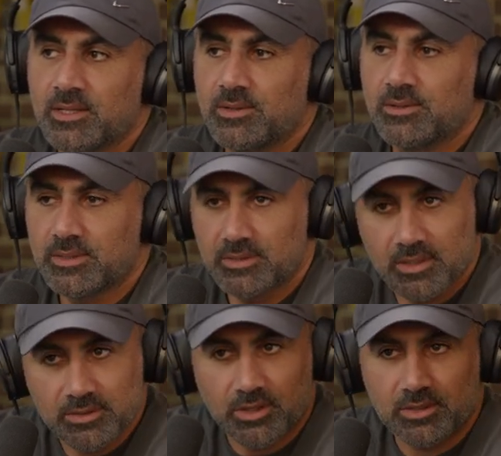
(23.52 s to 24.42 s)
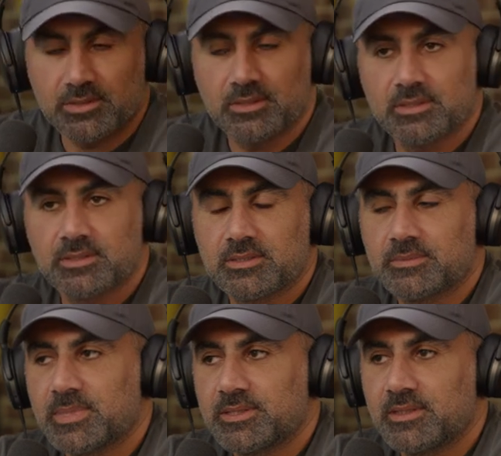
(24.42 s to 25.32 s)
or doctors,
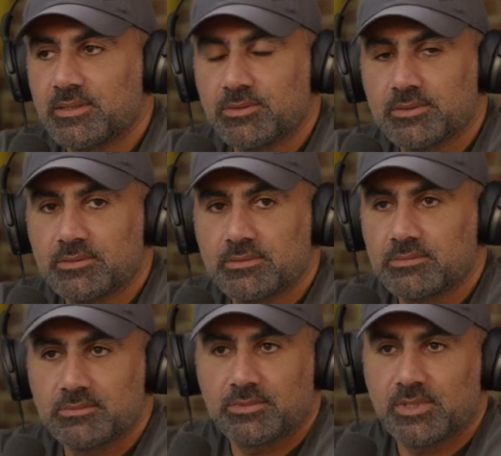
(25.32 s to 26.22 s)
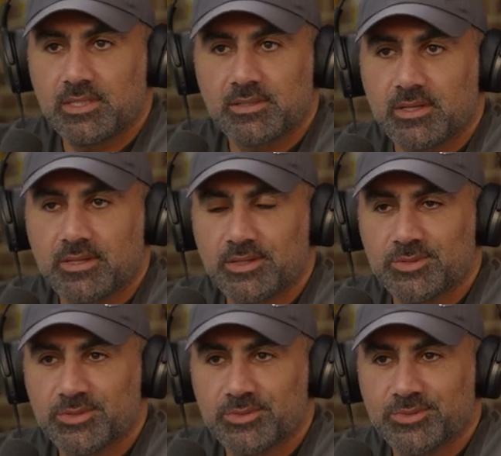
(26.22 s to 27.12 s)
but they don't really they're not used